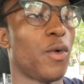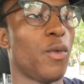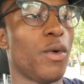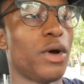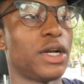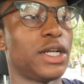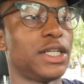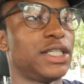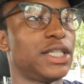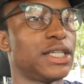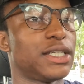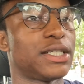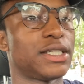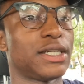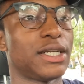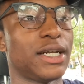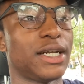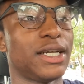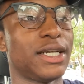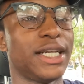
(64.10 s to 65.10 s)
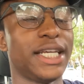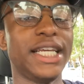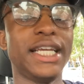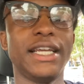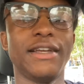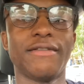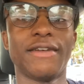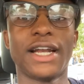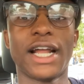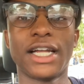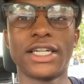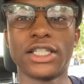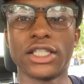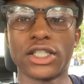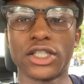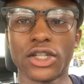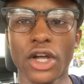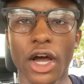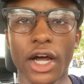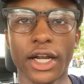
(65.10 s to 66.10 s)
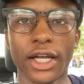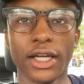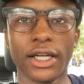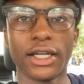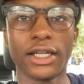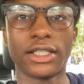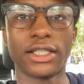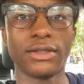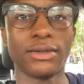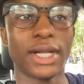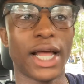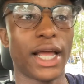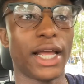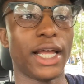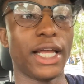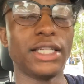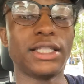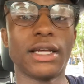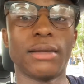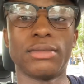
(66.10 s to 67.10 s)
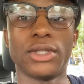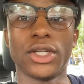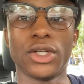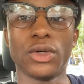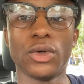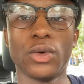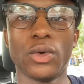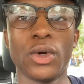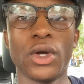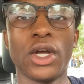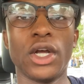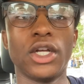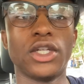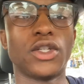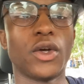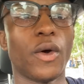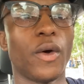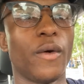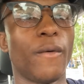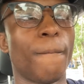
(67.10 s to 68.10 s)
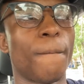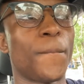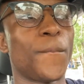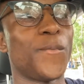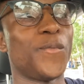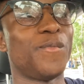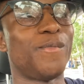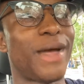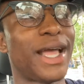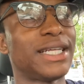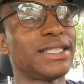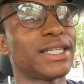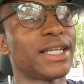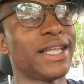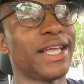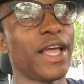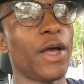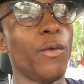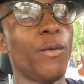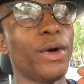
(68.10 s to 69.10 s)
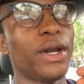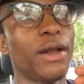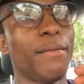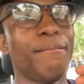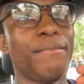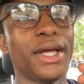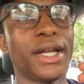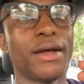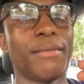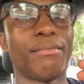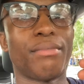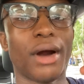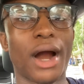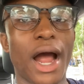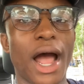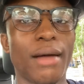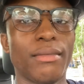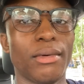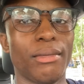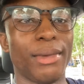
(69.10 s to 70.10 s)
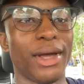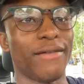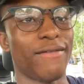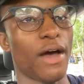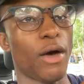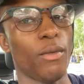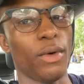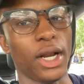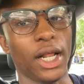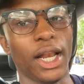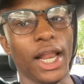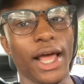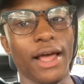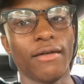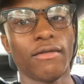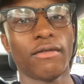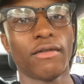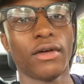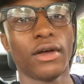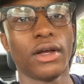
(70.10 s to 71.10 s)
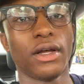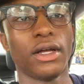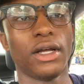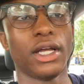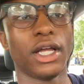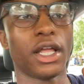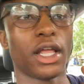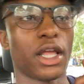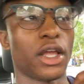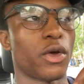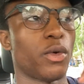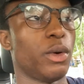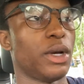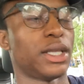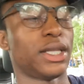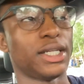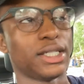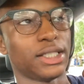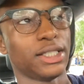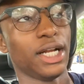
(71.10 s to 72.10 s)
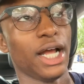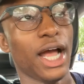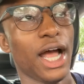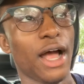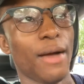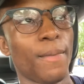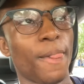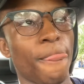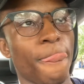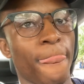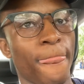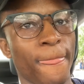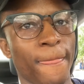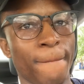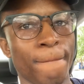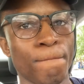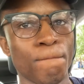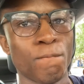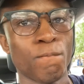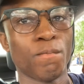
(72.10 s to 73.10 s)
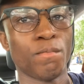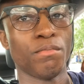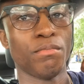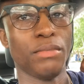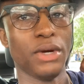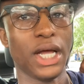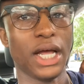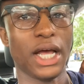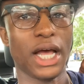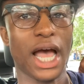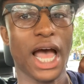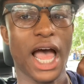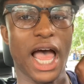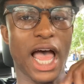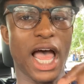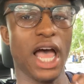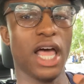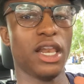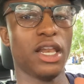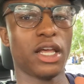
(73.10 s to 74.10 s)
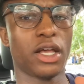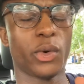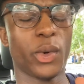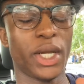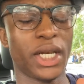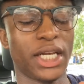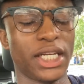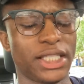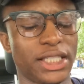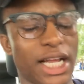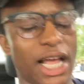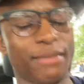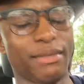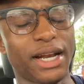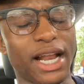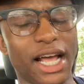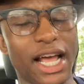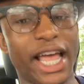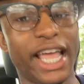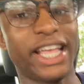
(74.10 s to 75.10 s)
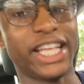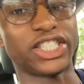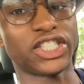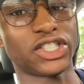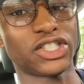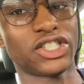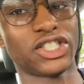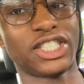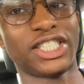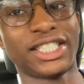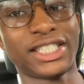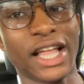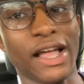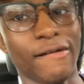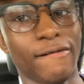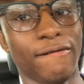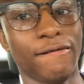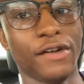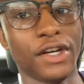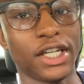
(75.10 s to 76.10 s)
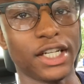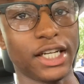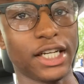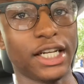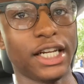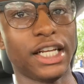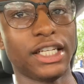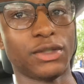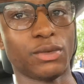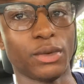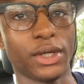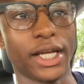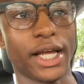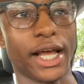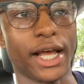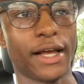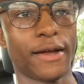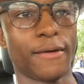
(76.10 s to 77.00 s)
want to just leave, and I just started. And she was like, it's up to you. So basically, it wouldn't have been a problem if I would have left and quit this job. But how I look quitting this job and I ain't stepped foot in this one yet?